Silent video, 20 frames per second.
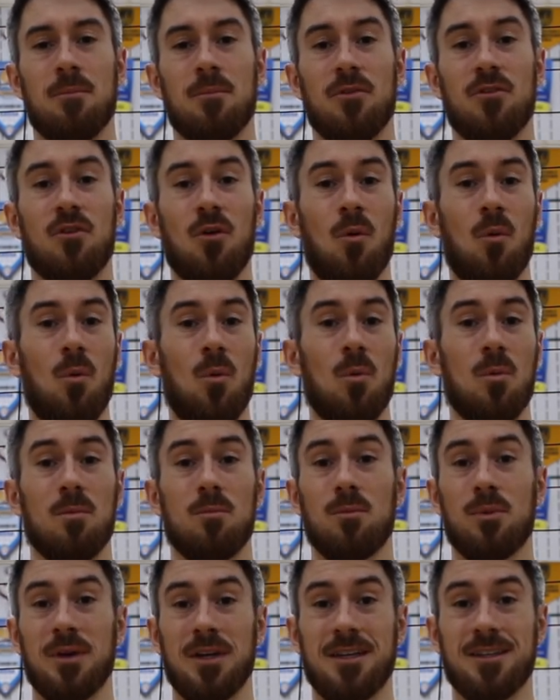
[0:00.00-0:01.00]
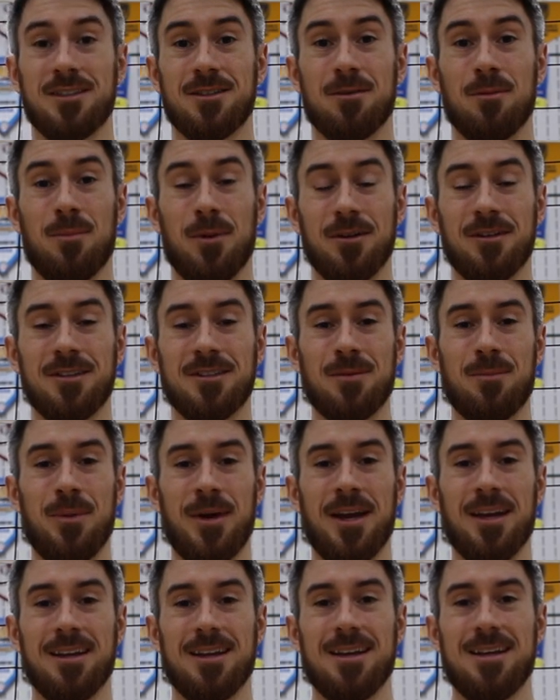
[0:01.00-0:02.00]
So please
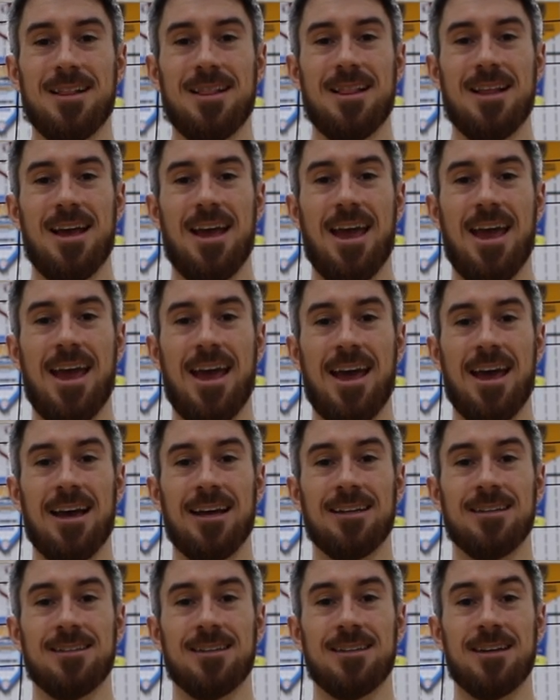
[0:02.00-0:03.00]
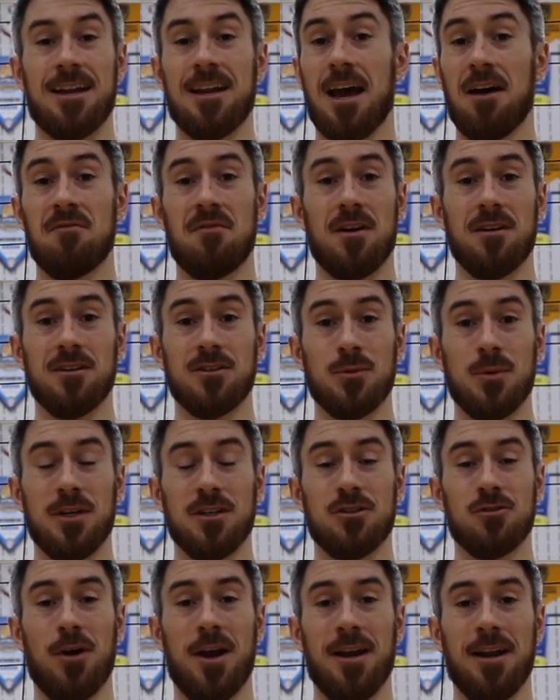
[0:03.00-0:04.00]
participate. And have fun this week
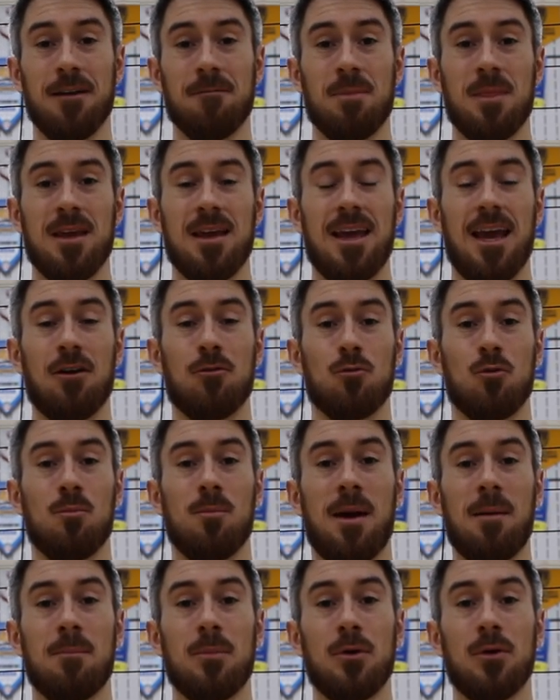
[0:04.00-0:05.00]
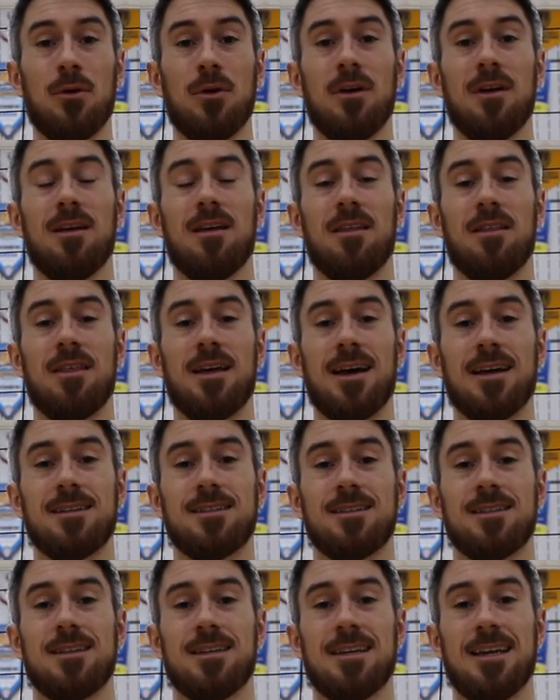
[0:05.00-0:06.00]
of training. And remember that
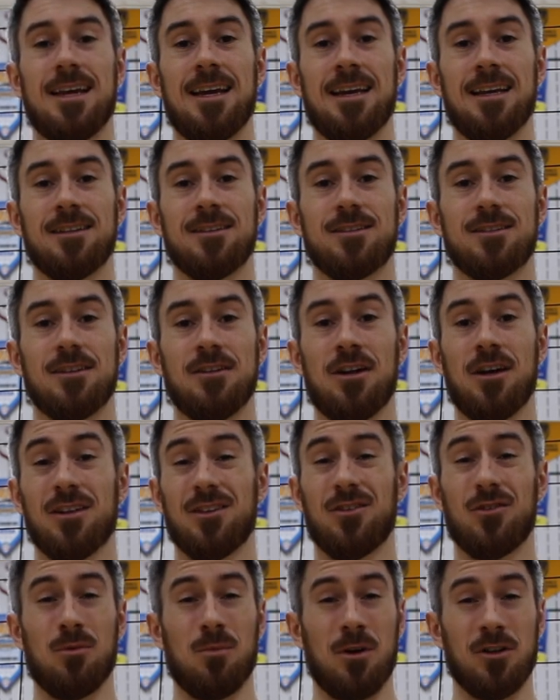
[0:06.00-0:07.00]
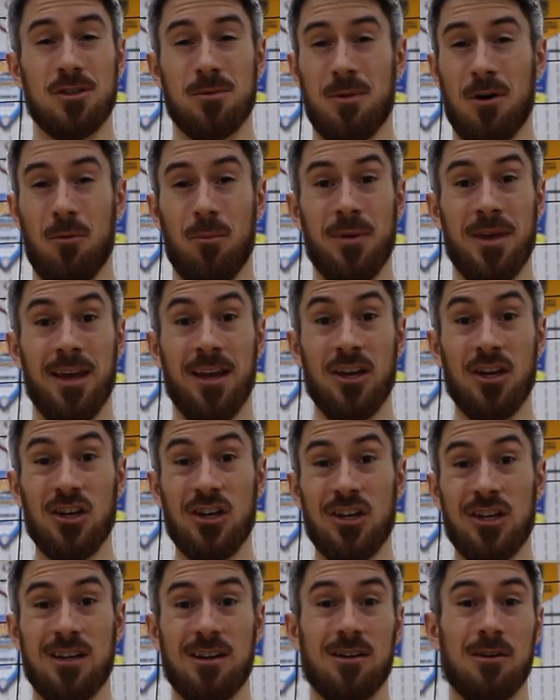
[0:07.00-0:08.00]
it's not so much about being
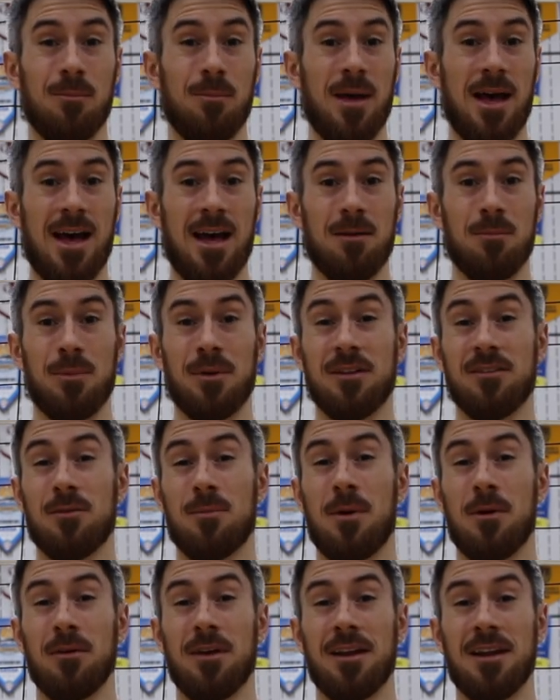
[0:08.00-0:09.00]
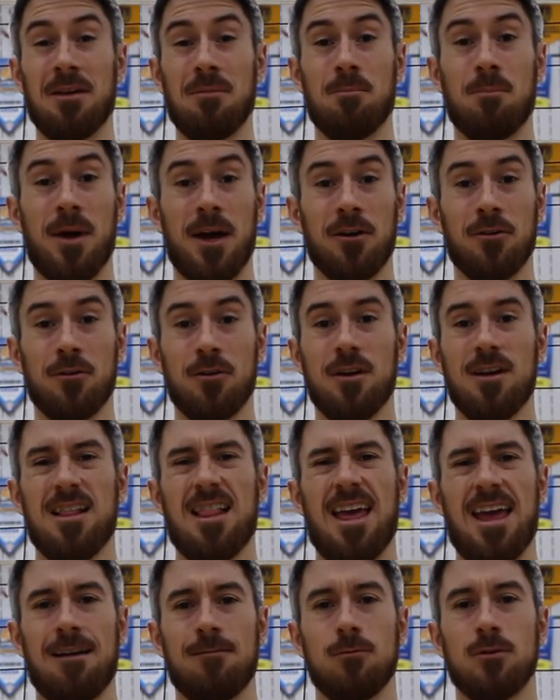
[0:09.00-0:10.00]
good or bad, but it's about getting better
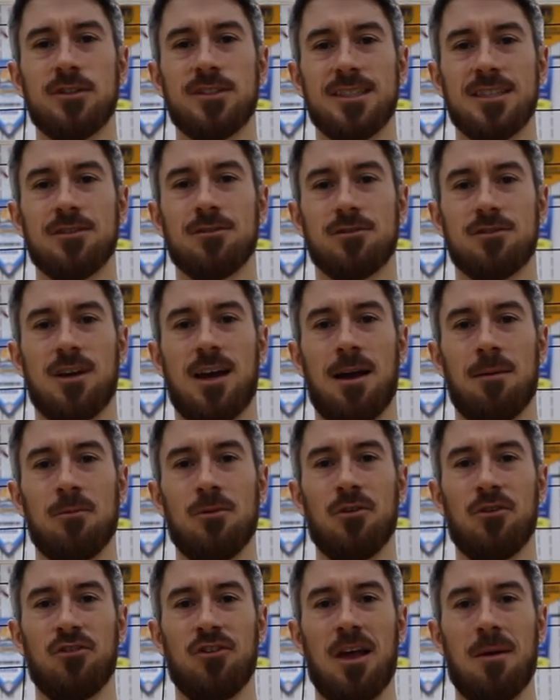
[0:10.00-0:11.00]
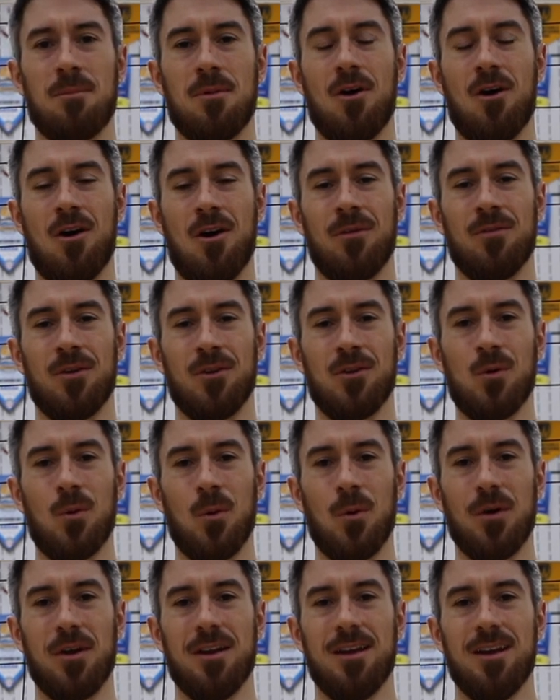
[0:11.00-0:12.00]
every single time you step on the
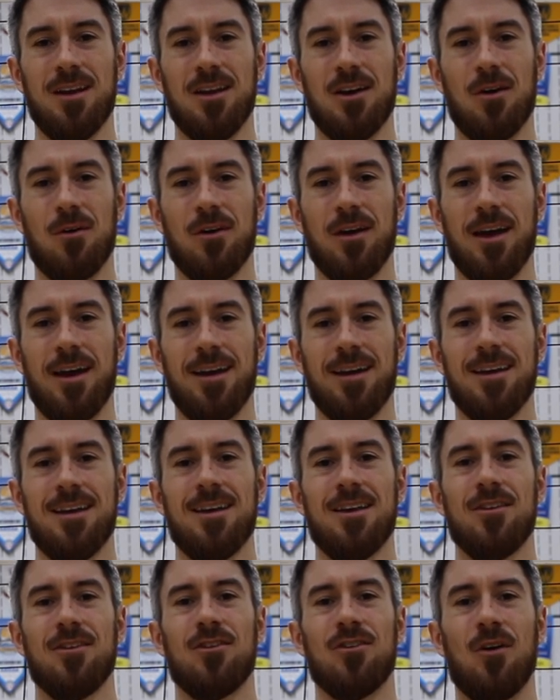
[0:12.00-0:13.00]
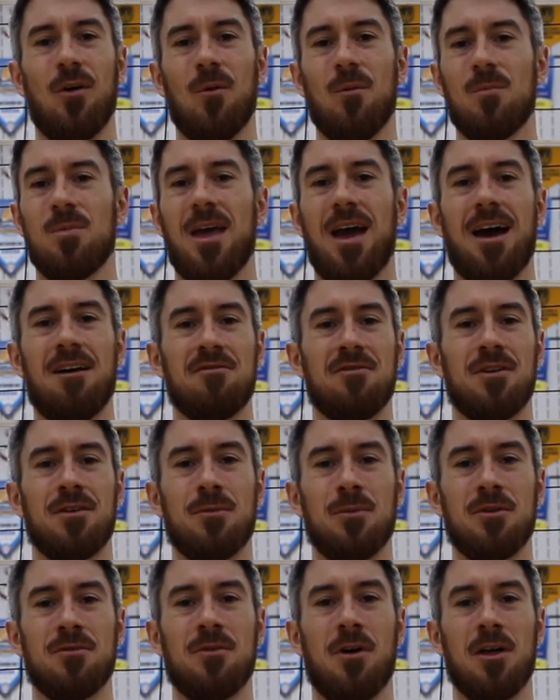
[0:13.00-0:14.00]
court, okay? So have
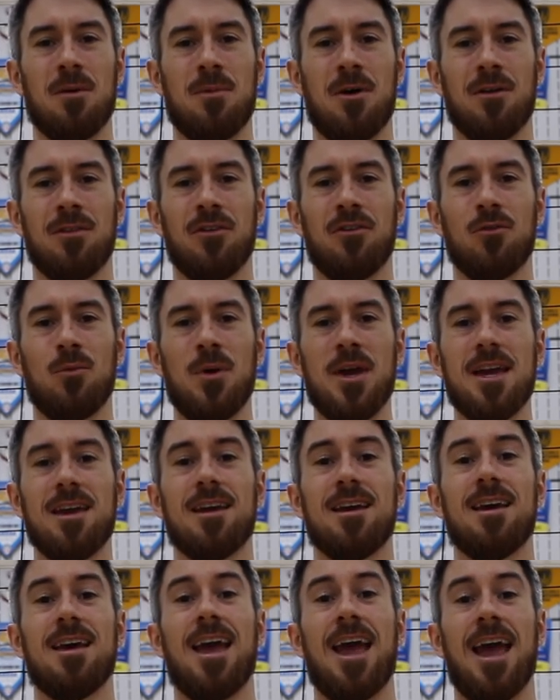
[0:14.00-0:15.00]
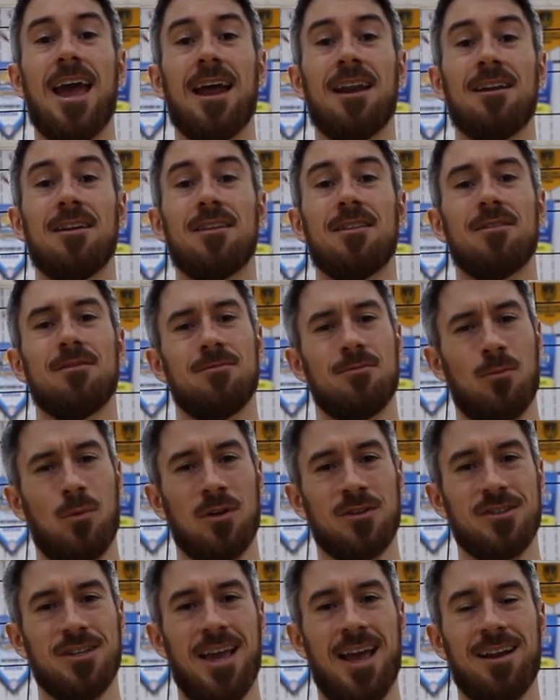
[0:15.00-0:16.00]
fun with volleyball this week. And
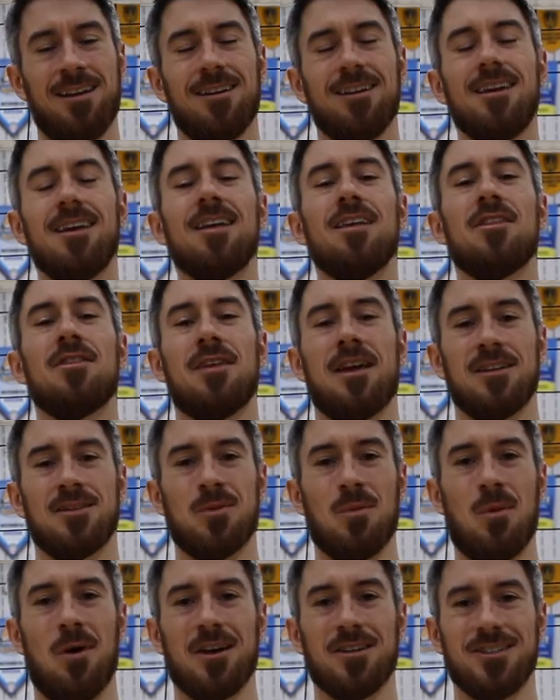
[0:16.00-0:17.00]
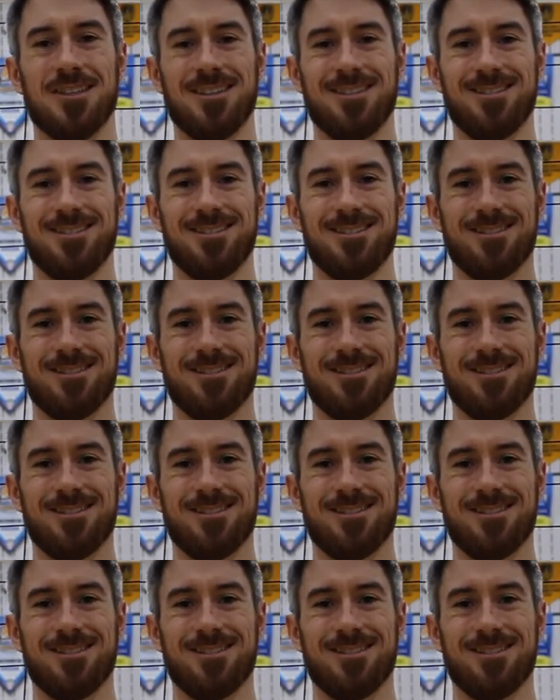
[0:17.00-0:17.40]
once again, thanks for watching.